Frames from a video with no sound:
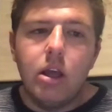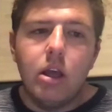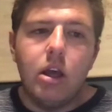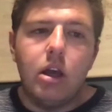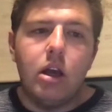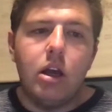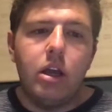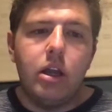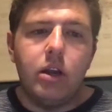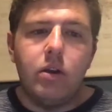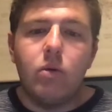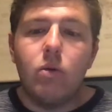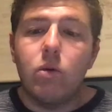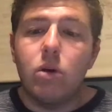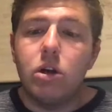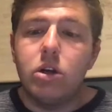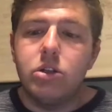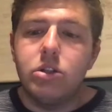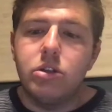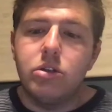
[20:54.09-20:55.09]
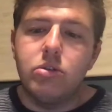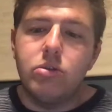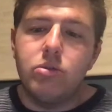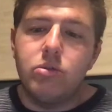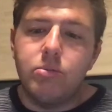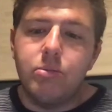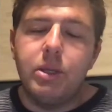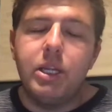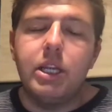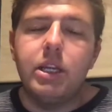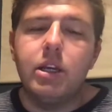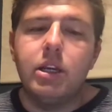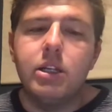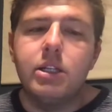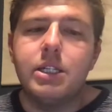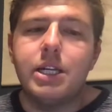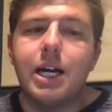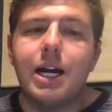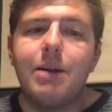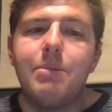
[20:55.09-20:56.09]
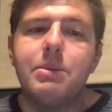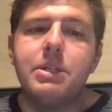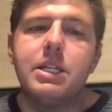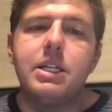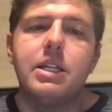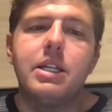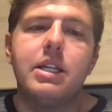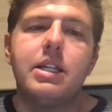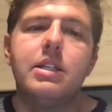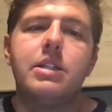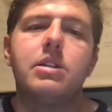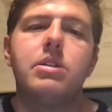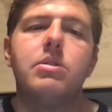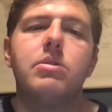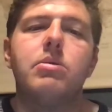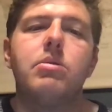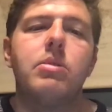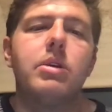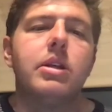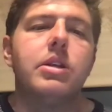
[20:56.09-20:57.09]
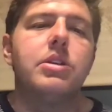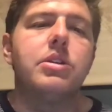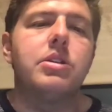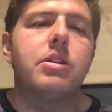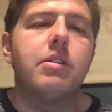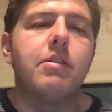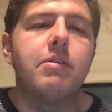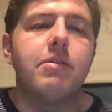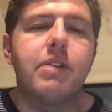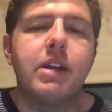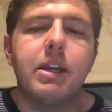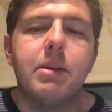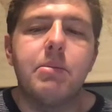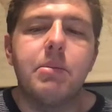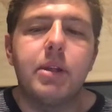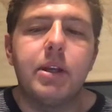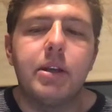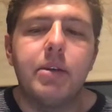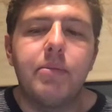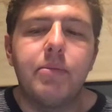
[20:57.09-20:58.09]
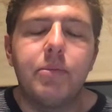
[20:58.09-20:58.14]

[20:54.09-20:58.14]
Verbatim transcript: uh, in order to be adopted into His family.